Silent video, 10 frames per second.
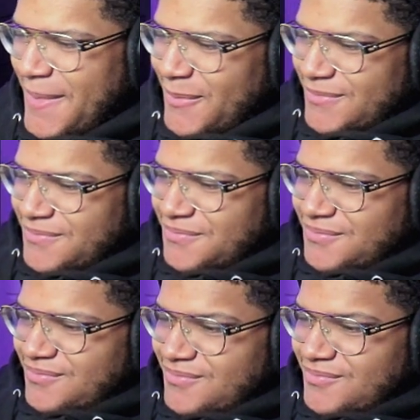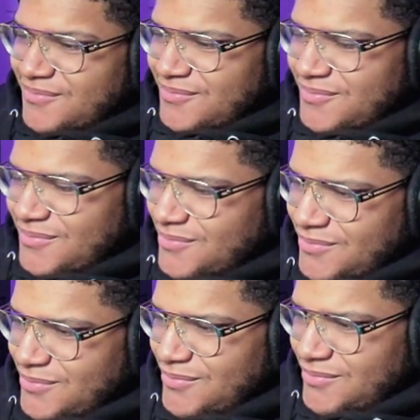
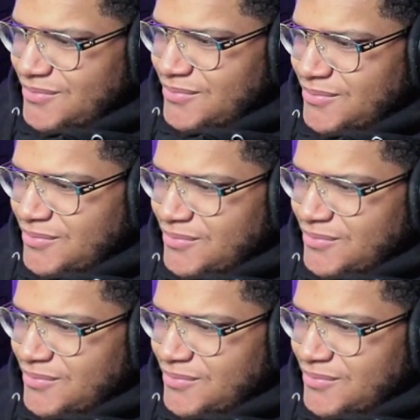No one is speaking in this clip.